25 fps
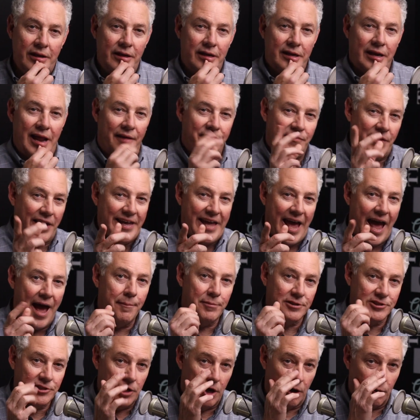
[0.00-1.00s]
I think
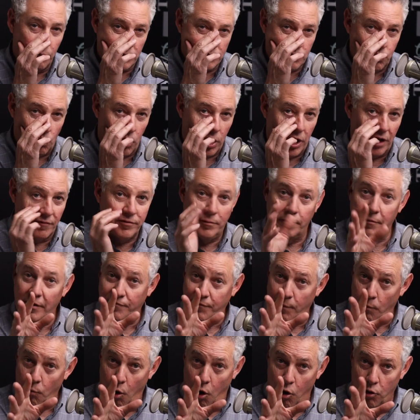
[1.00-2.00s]
Amazon was one of them.
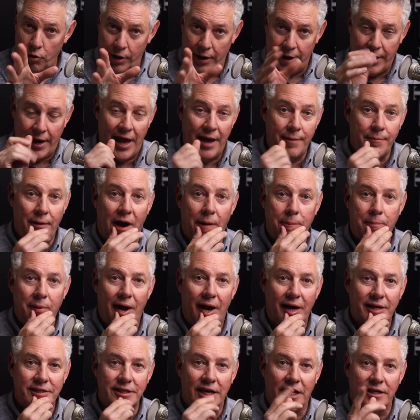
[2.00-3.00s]
If I'm wrong on the name, I
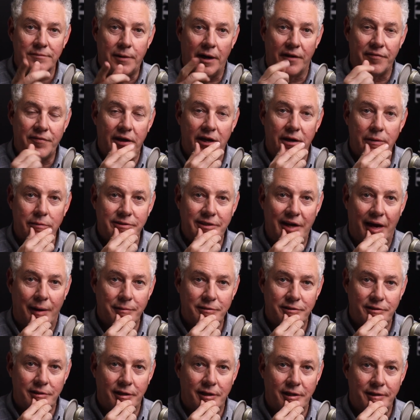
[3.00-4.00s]
apologize, but I think it was
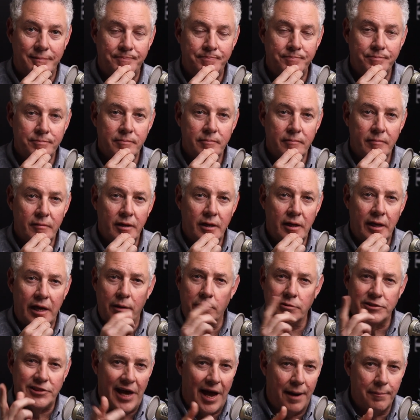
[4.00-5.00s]
Amazon. It
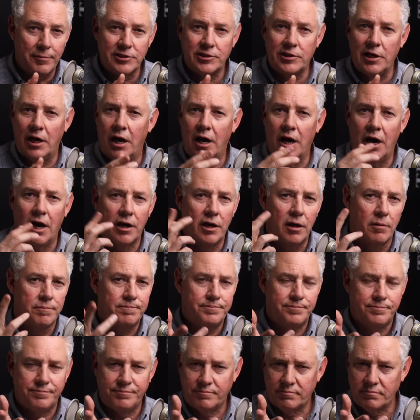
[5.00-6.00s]
was Amazon or
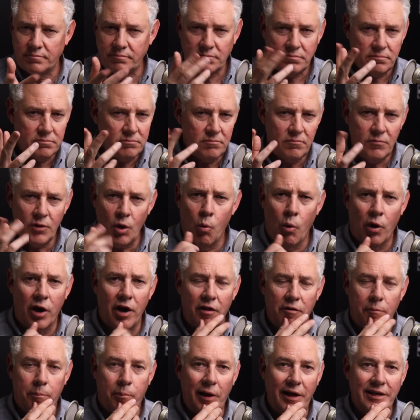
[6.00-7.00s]
one of
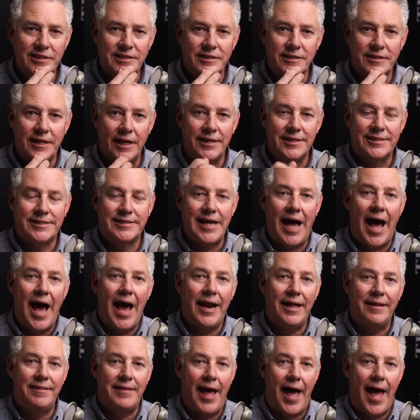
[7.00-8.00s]
other places. They
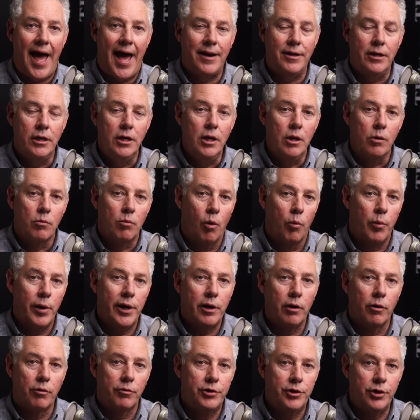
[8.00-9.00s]
decided that what we're
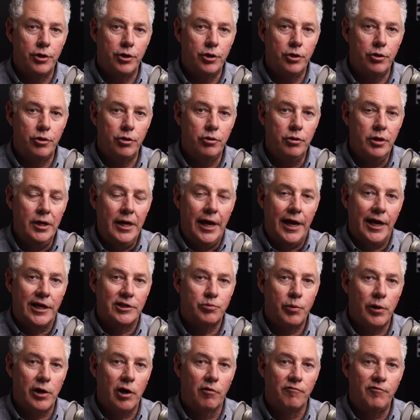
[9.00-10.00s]
going to do
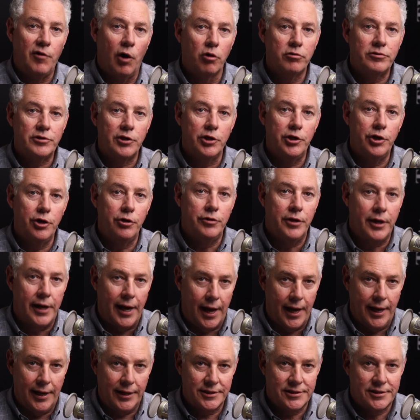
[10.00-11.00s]
is we're going to vote to
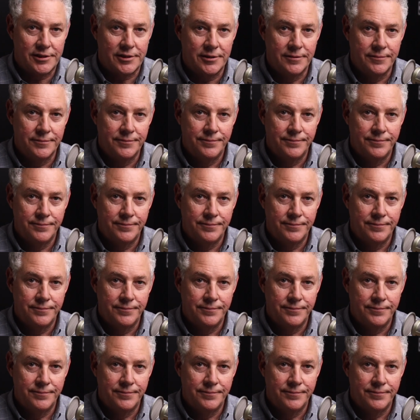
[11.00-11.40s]
unionize.